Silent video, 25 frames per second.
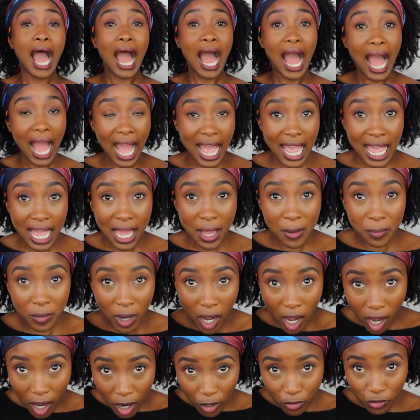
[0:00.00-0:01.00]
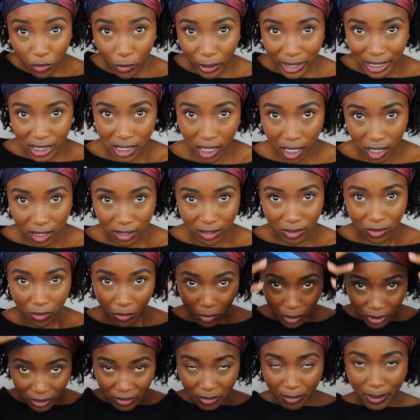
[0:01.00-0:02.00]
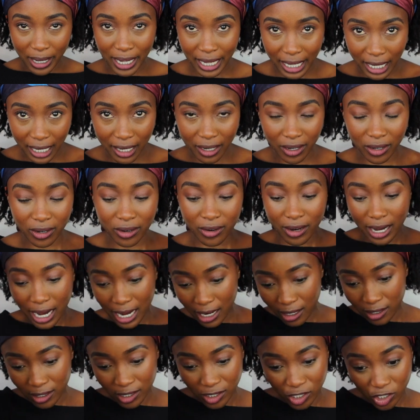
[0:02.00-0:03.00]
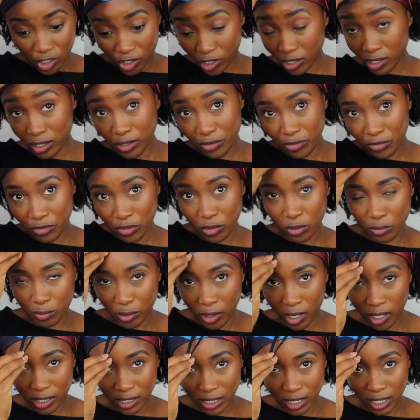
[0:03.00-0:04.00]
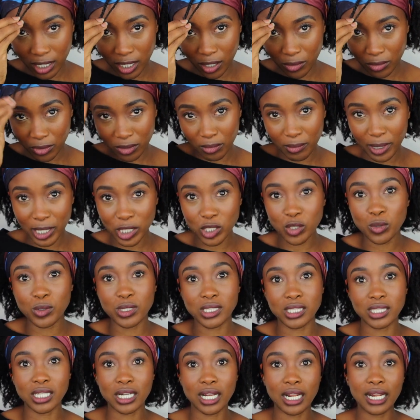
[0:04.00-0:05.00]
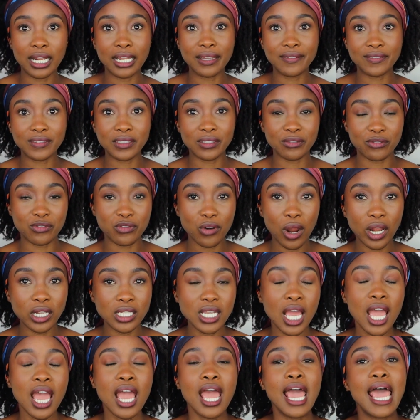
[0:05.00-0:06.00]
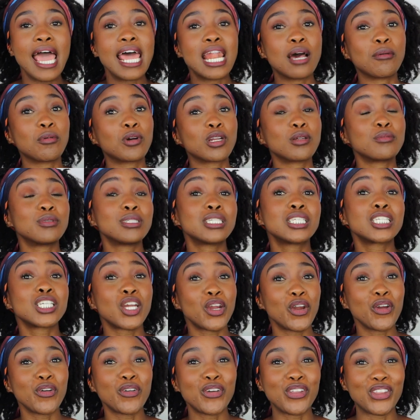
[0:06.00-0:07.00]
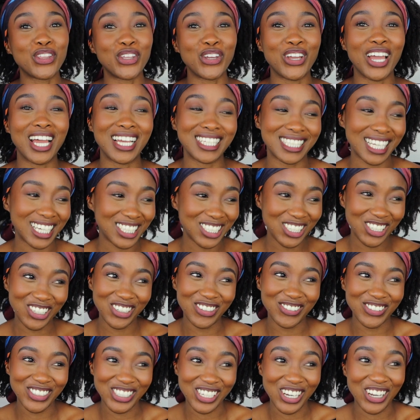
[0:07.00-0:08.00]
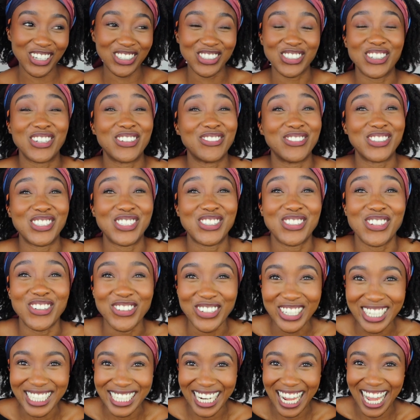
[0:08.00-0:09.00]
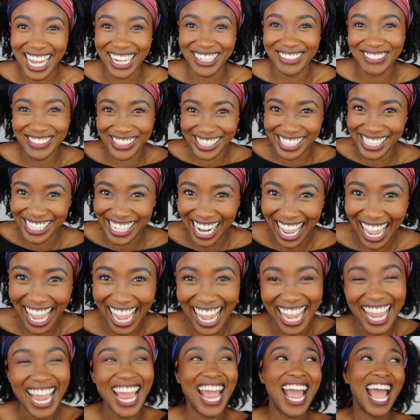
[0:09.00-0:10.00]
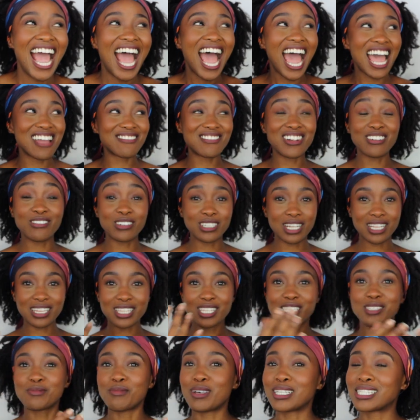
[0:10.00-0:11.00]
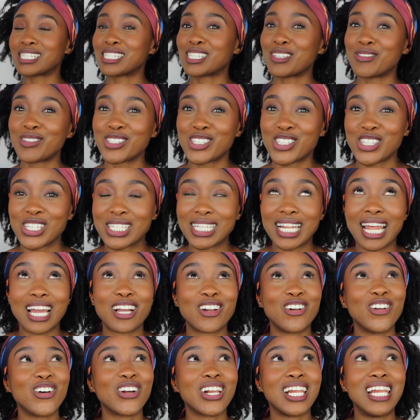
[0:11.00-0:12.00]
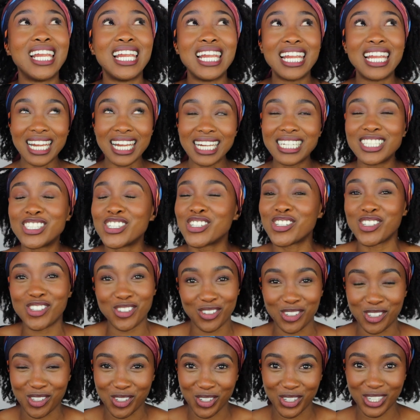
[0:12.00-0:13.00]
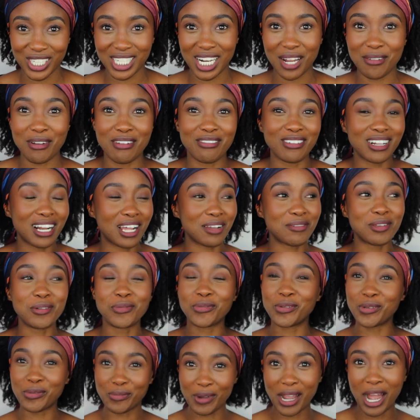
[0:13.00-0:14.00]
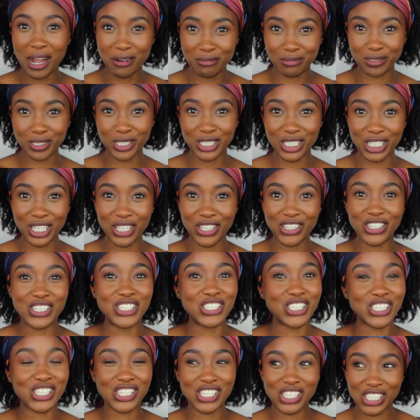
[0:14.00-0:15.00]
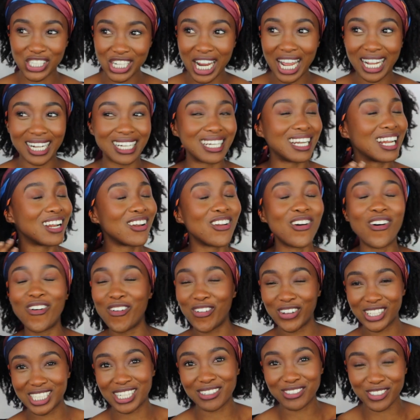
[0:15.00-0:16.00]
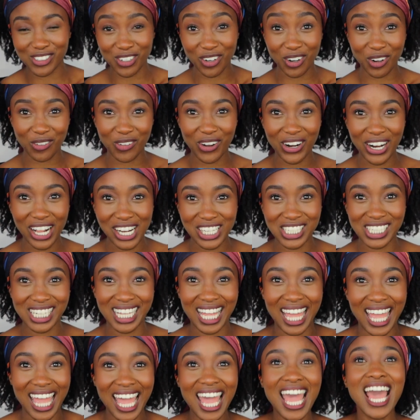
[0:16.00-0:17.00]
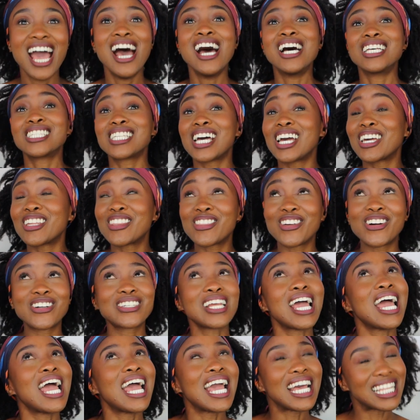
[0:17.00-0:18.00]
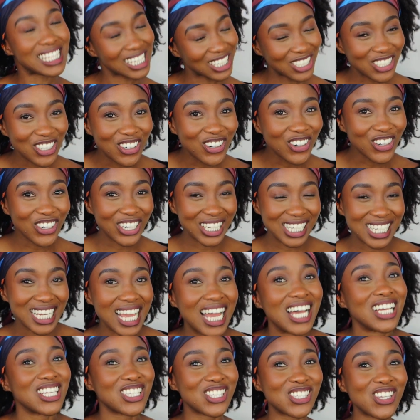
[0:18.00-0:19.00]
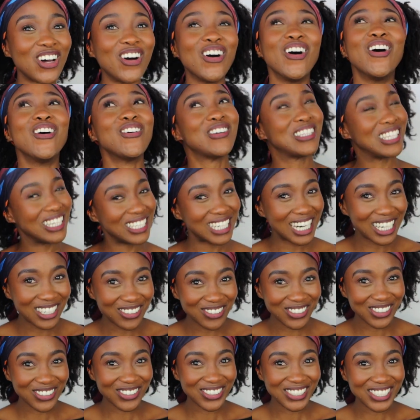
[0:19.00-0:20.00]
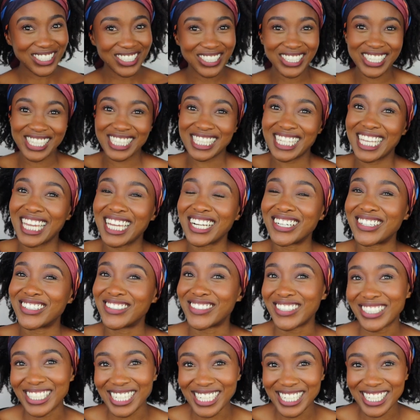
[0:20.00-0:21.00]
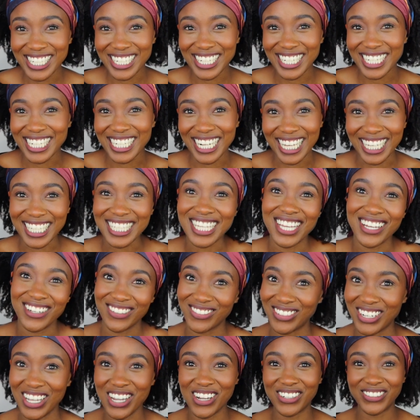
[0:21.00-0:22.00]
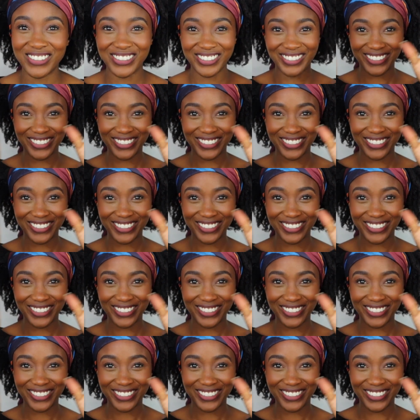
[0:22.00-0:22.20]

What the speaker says: I am halfway done with my hair, and it's just a few parts here with my twist that I left in front, and I'm gonna be sharing with you guys. Actually, not be sharing, it's gonna be story time today. I've never done this. My sister was just like, look, just do a story time. I feel like people might appreciate you just chatting and always have to talk about natural hair, so I thought it's actually a good idea. So without any further ado, let us get right into today's video.